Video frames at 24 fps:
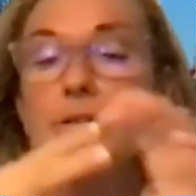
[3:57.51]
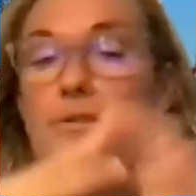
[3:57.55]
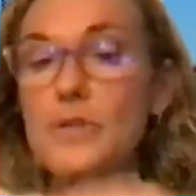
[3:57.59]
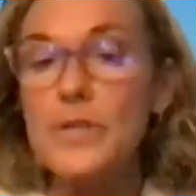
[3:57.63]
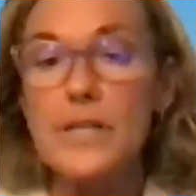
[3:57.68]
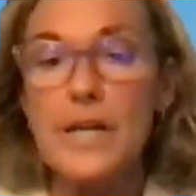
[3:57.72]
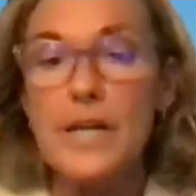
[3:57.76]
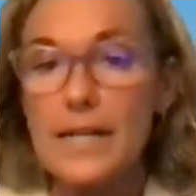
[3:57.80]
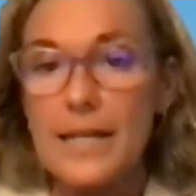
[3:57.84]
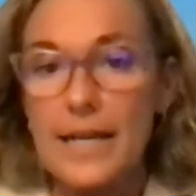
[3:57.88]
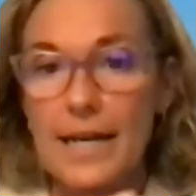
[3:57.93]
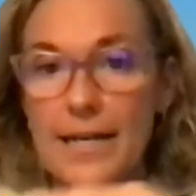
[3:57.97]

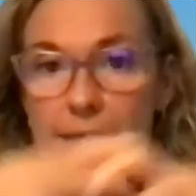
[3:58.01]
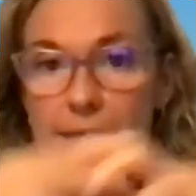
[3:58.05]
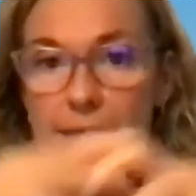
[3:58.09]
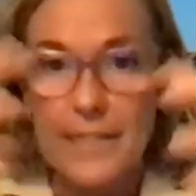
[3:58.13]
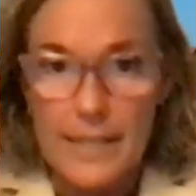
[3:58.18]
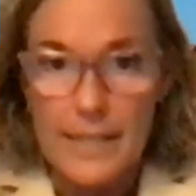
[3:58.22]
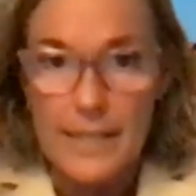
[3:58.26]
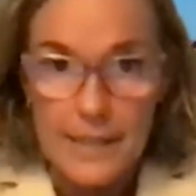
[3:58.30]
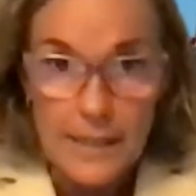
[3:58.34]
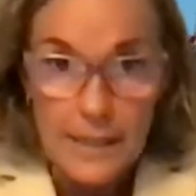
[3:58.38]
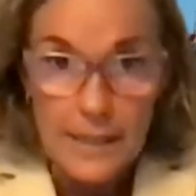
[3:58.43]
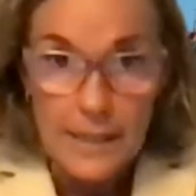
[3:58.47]
renal
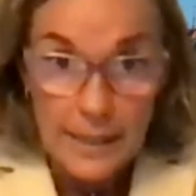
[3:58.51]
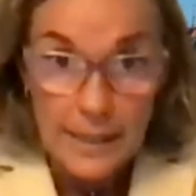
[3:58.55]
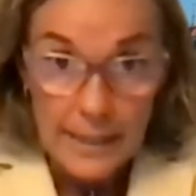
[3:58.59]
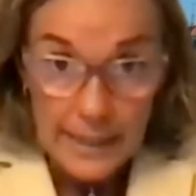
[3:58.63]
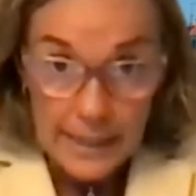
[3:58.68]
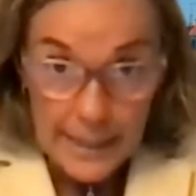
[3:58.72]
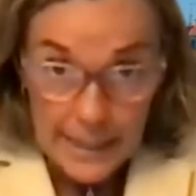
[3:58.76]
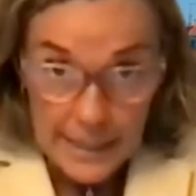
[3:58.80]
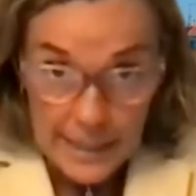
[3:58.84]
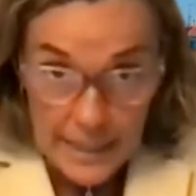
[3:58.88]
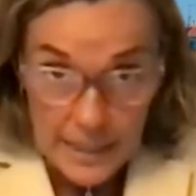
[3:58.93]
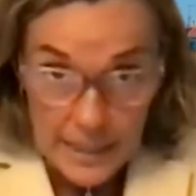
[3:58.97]
cancer
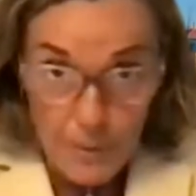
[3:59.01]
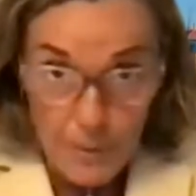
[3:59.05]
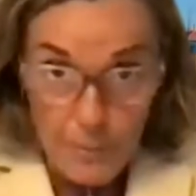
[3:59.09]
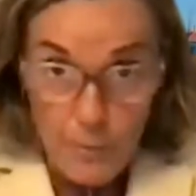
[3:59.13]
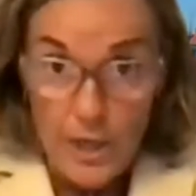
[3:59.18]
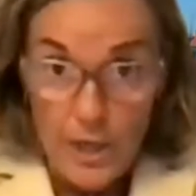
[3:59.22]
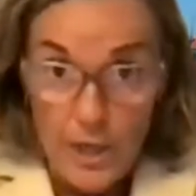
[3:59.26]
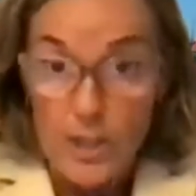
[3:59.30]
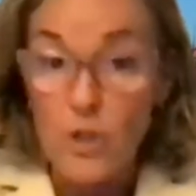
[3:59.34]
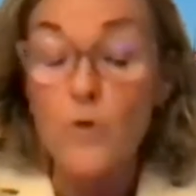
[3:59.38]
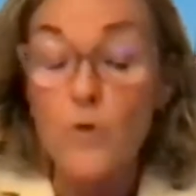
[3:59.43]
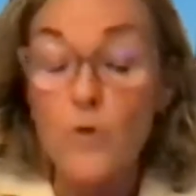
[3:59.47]
in the
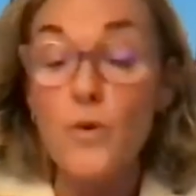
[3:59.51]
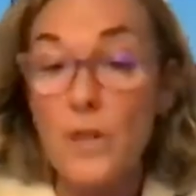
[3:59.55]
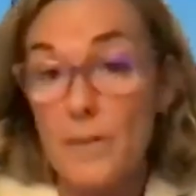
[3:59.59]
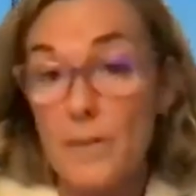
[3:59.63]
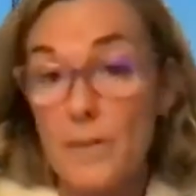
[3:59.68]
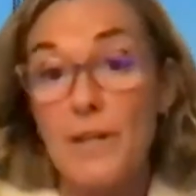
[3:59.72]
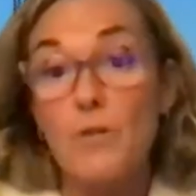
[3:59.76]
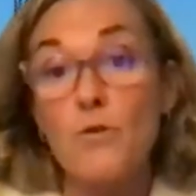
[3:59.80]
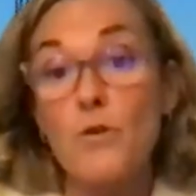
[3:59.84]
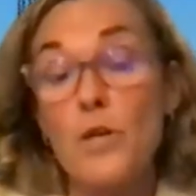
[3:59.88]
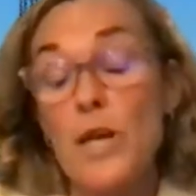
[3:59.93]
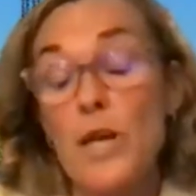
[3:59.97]
population with
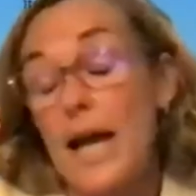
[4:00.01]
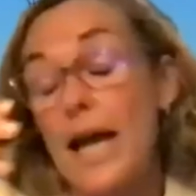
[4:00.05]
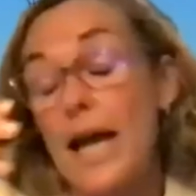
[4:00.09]
hematuria,